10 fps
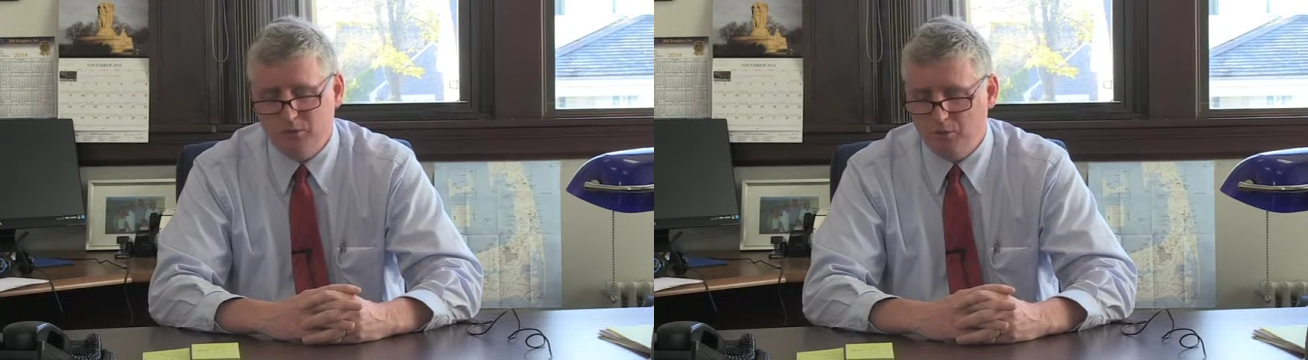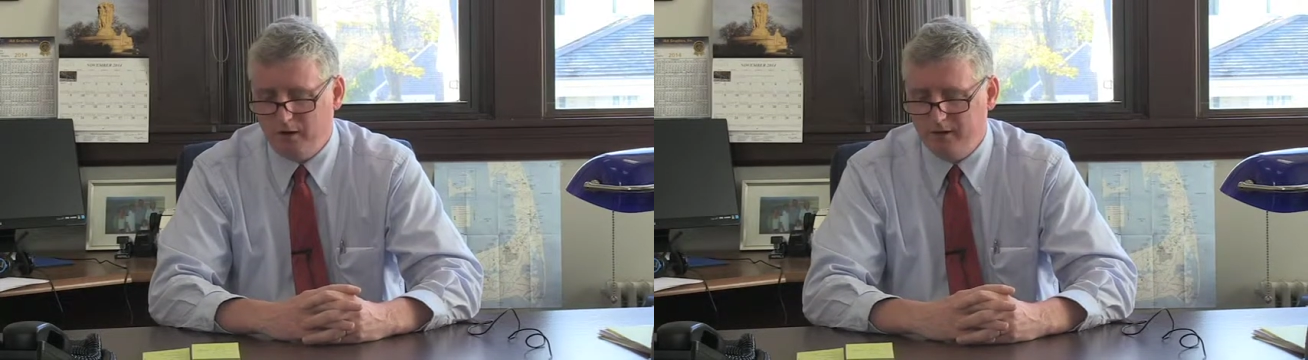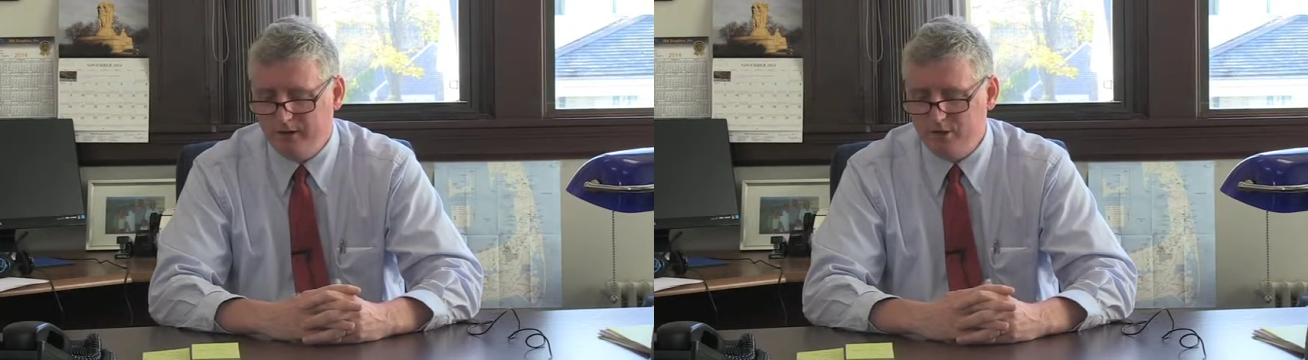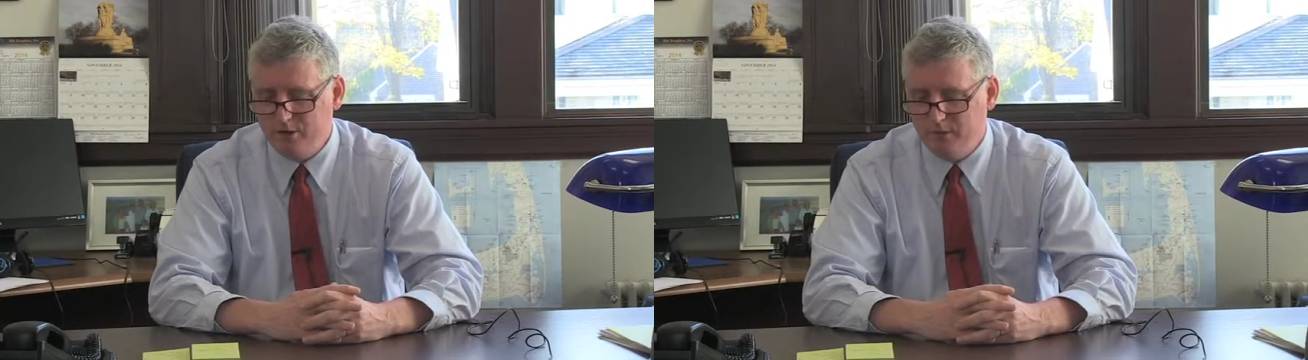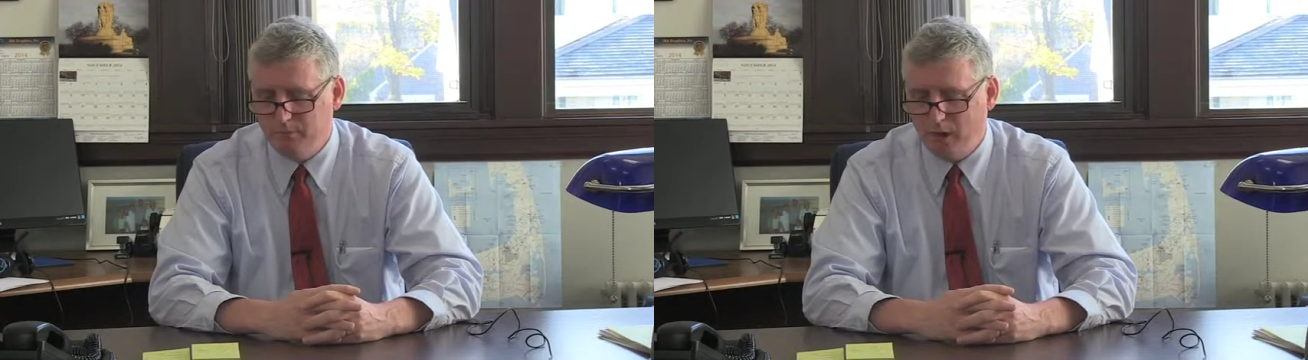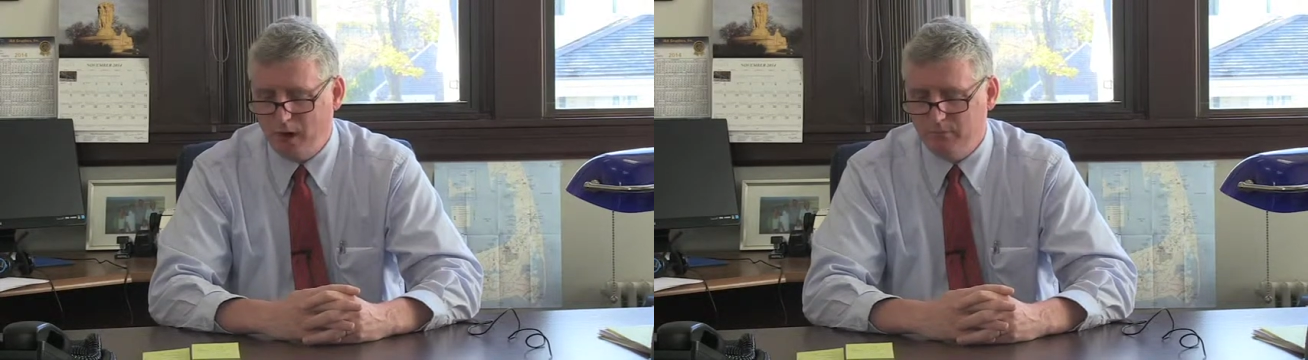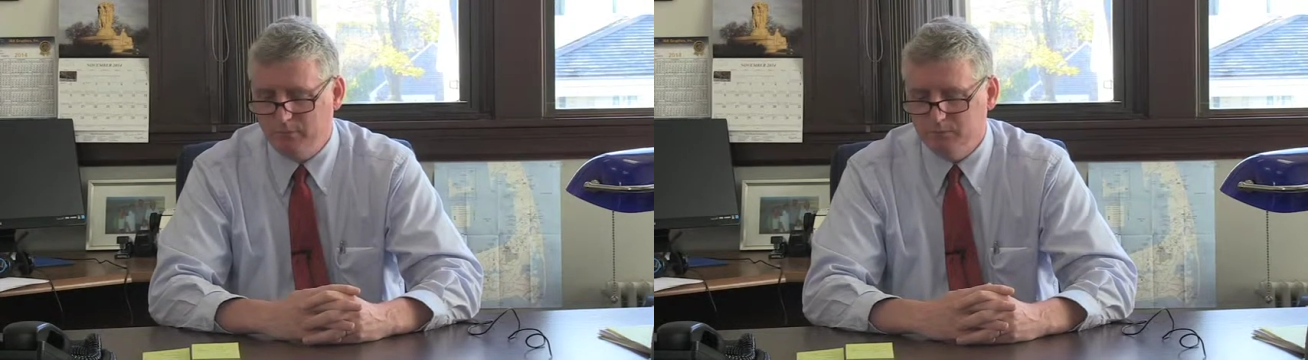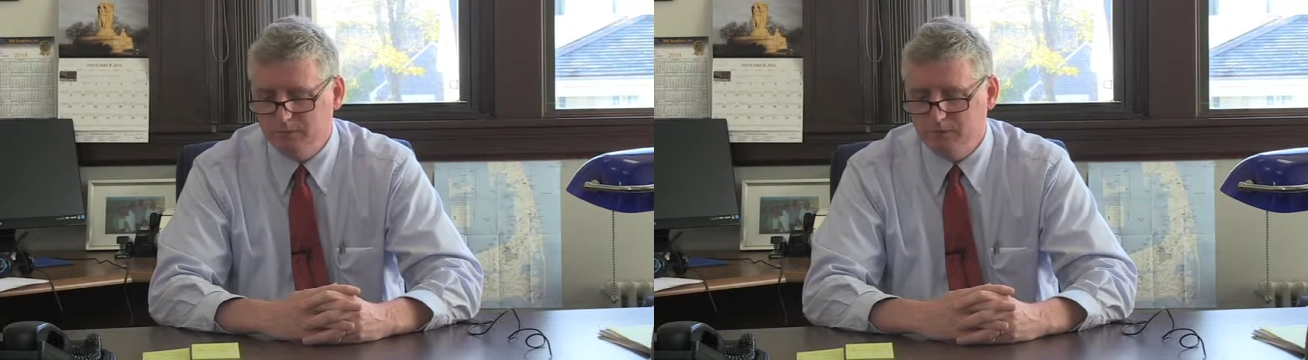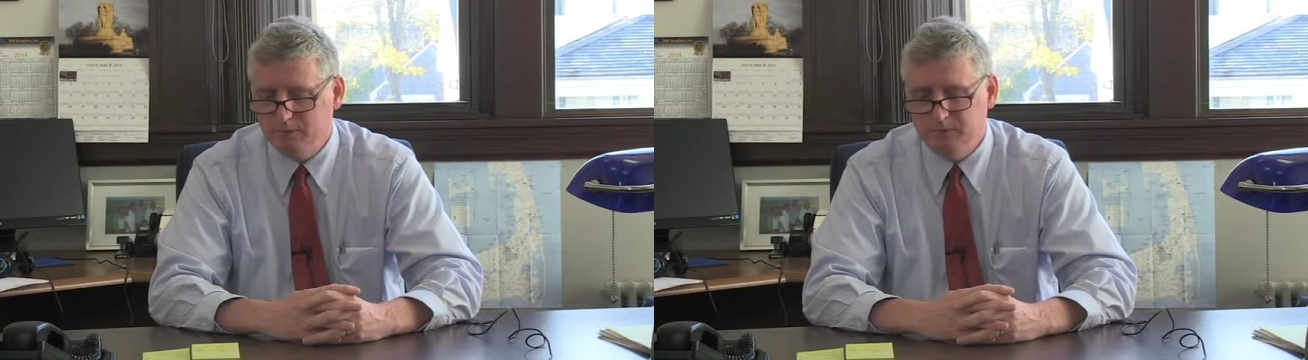to our nitrogen problems.